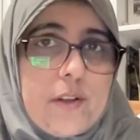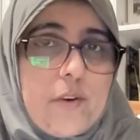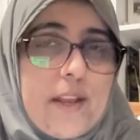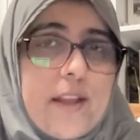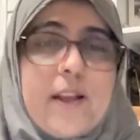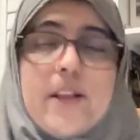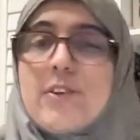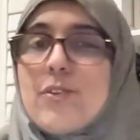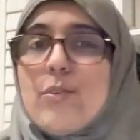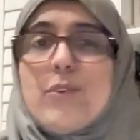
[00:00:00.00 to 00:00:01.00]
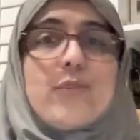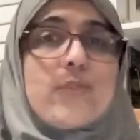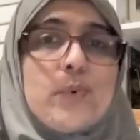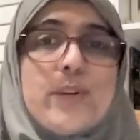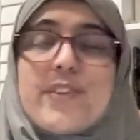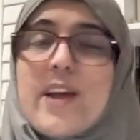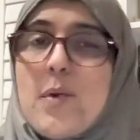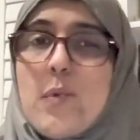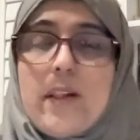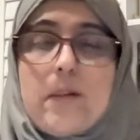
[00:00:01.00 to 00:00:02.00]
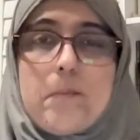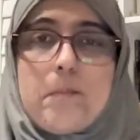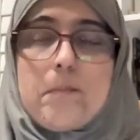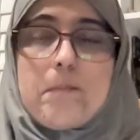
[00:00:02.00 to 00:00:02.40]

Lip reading: Okay. Don't use the words I will.